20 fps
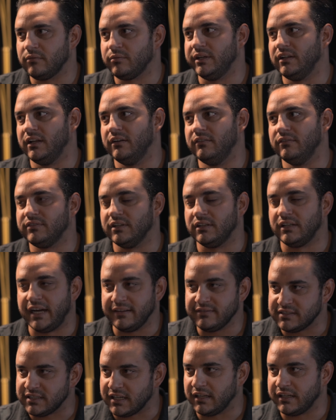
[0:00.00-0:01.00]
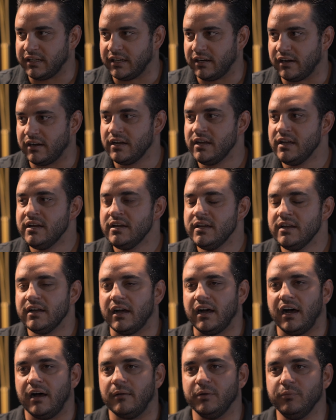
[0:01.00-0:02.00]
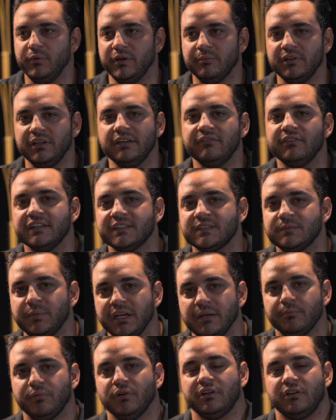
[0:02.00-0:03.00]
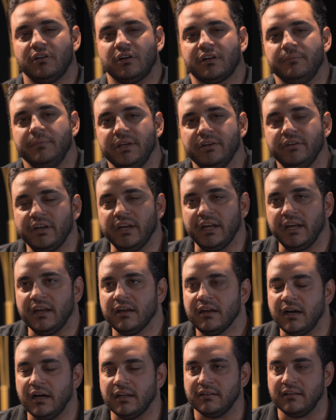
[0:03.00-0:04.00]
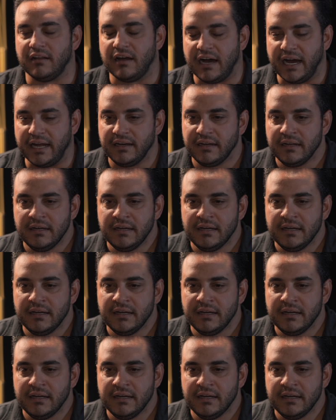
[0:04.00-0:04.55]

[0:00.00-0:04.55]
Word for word: We love the lifestyle here, um, and we believe in its people and our community a lot.